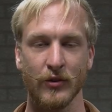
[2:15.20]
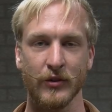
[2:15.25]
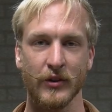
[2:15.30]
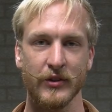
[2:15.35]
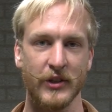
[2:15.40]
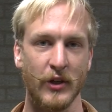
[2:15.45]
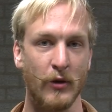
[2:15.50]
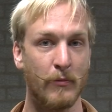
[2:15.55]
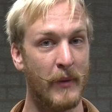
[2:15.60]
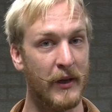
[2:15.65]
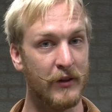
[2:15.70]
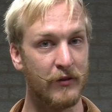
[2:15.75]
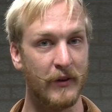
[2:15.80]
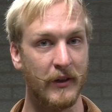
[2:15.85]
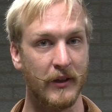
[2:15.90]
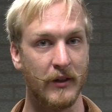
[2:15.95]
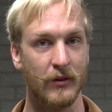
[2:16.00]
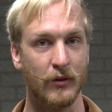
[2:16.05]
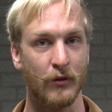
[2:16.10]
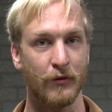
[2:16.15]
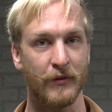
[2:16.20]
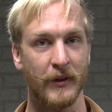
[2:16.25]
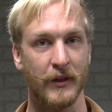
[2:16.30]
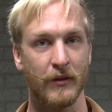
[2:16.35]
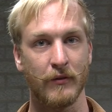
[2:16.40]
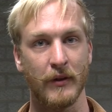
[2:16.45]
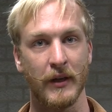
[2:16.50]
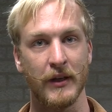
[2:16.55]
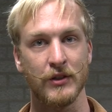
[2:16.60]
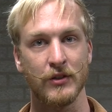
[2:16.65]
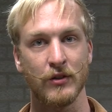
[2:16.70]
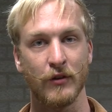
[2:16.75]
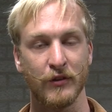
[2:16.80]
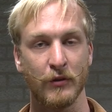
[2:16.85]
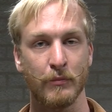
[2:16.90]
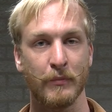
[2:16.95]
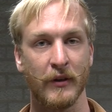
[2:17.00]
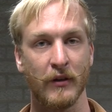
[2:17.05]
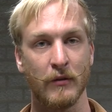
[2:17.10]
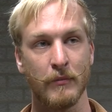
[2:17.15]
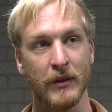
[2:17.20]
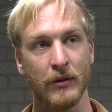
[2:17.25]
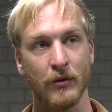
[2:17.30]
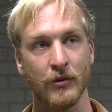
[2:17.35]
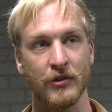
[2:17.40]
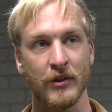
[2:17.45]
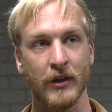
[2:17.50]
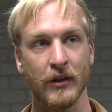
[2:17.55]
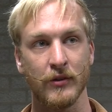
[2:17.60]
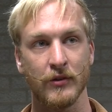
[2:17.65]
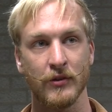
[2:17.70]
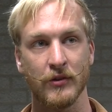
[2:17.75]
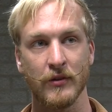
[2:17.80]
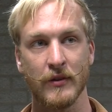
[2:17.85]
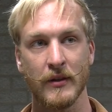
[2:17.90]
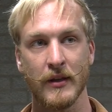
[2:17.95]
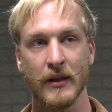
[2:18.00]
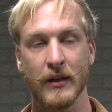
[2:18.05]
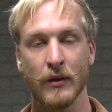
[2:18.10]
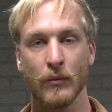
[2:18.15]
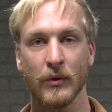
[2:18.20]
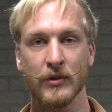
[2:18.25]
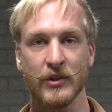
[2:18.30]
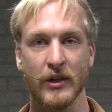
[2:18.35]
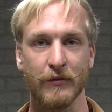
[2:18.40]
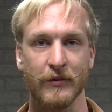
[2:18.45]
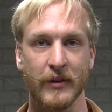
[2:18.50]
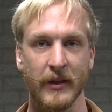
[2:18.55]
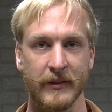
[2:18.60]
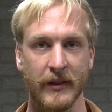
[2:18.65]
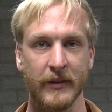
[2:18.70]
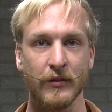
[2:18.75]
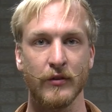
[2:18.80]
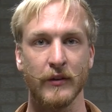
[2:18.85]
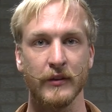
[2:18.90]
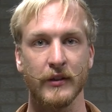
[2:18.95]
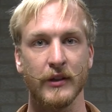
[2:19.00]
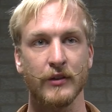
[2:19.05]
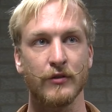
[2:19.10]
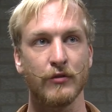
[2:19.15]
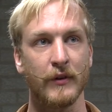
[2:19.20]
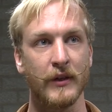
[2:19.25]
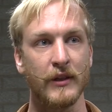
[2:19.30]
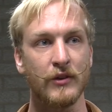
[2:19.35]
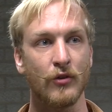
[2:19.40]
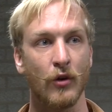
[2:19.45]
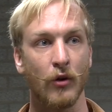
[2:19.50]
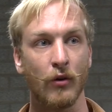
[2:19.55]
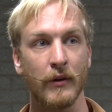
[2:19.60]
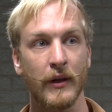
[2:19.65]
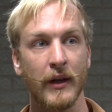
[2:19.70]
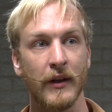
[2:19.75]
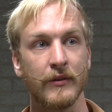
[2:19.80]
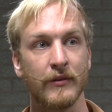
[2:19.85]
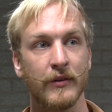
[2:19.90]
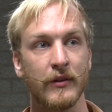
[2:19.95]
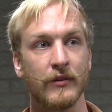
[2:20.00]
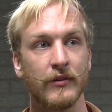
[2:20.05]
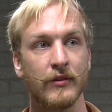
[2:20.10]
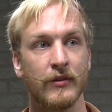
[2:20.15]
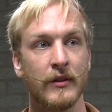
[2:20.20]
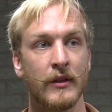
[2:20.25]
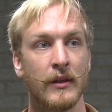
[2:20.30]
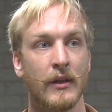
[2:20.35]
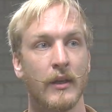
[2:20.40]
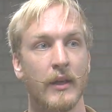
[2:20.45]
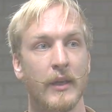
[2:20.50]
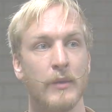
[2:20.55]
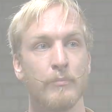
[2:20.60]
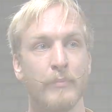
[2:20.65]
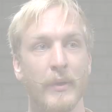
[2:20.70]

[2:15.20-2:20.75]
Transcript: on the geometric configuration of the pyramidal cells, which have their dendritic trees oriented in